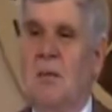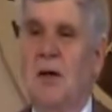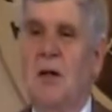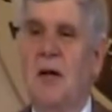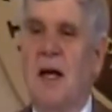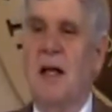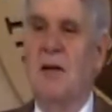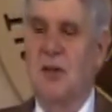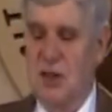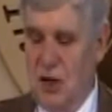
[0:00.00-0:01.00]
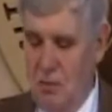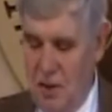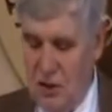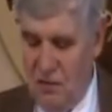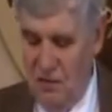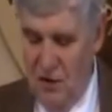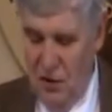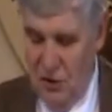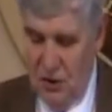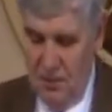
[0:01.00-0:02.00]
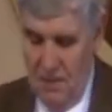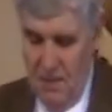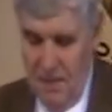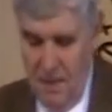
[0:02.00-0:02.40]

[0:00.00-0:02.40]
when you look at it, there's just so much confusion.